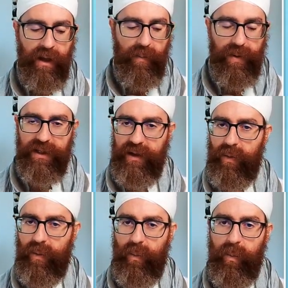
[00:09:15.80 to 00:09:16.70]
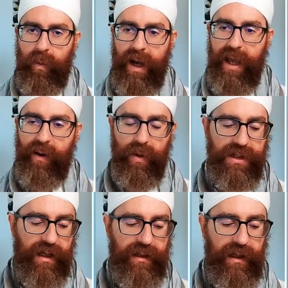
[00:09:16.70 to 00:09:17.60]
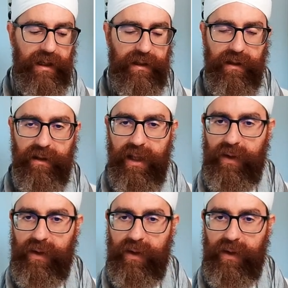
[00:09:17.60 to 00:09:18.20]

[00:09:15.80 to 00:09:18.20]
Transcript: But then why are we chanting it in that